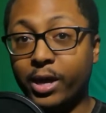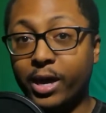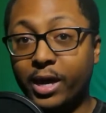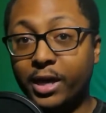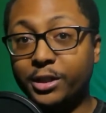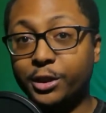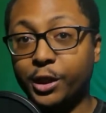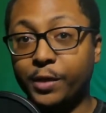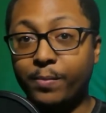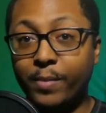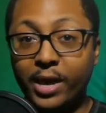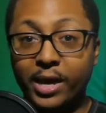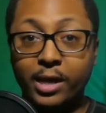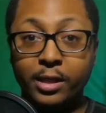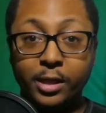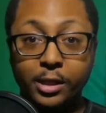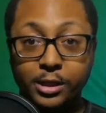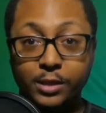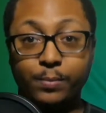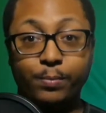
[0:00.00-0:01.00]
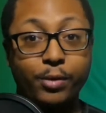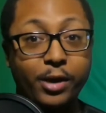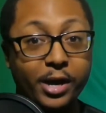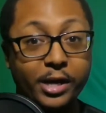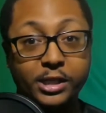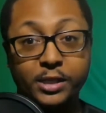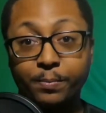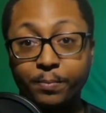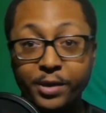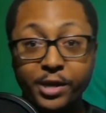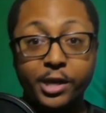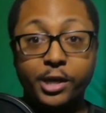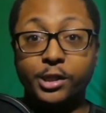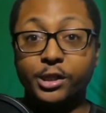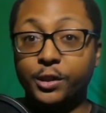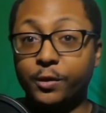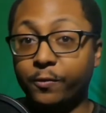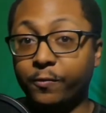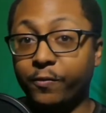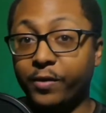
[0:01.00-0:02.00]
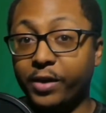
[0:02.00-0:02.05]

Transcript: Kaiji making the surprised Pikachu